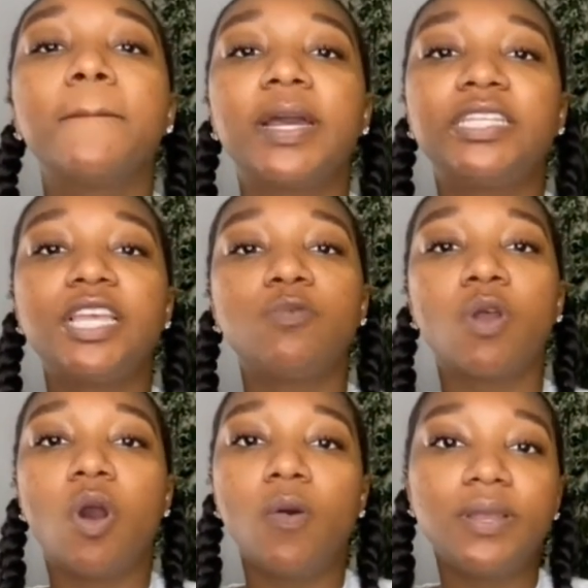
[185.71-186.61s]
my teeth
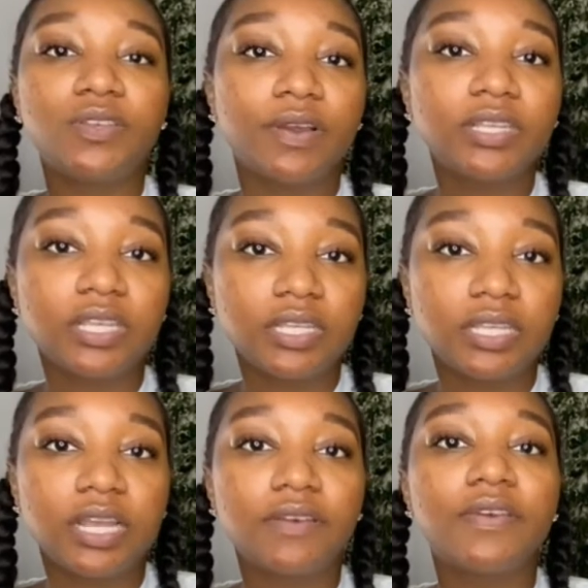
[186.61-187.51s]
were always very
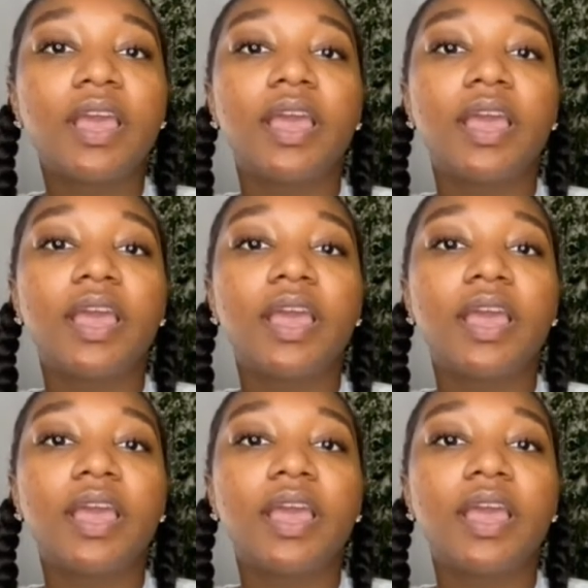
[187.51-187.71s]
sensitive.